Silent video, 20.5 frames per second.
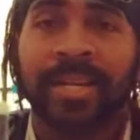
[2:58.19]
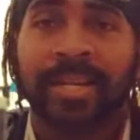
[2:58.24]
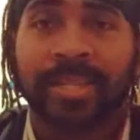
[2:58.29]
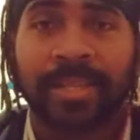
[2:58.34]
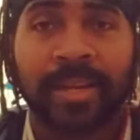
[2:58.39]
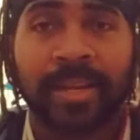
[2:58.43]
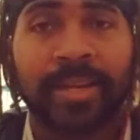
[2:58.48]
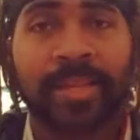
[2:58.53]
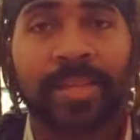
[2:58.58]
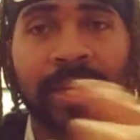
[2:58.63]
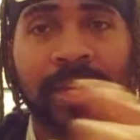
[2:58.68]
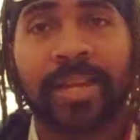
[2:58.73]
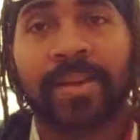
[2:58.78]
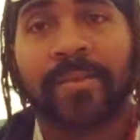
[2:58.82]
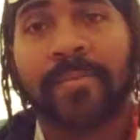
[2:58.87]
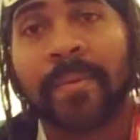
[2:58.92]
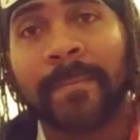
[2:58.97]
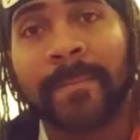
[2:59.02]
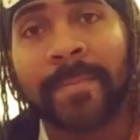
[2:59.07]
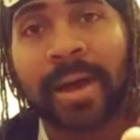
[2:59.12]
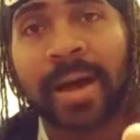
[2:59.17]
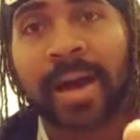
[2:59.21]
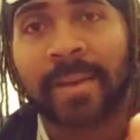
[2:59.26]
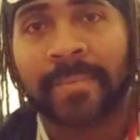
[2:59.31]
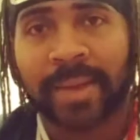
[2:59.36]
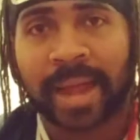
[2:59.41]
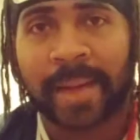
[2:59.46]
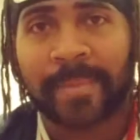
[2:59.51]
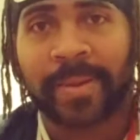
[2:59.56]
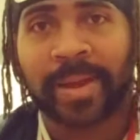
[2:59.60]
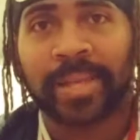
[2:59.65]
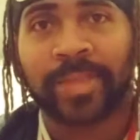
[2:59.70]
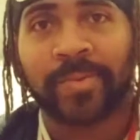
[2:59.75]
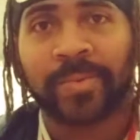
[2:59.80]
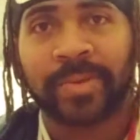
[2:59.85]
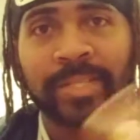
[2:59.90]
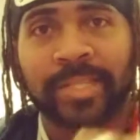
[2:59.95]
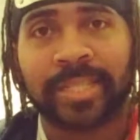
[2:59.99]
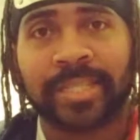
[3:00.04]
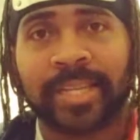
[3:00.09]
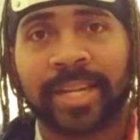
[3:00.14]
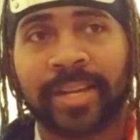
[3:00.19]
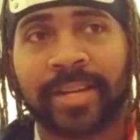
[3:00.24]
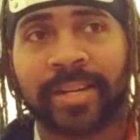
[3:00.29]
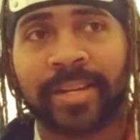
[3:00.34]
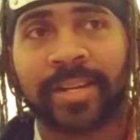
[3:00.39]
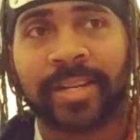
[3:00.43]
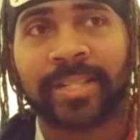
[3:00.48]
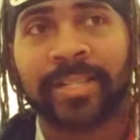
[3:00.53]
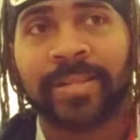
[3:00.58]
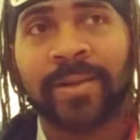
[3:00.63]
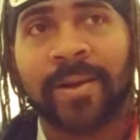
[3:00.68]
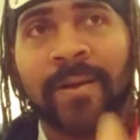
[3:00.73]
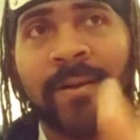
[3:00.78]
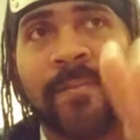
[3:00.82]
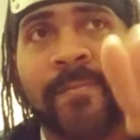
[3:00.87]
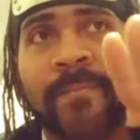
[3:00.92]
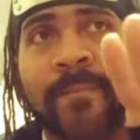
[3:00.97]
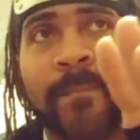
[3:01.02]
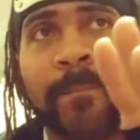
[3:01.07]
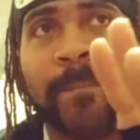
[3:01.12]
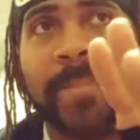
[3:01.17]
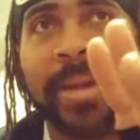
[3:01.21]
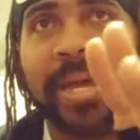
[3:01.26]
the year when Black Panther was in theaters, but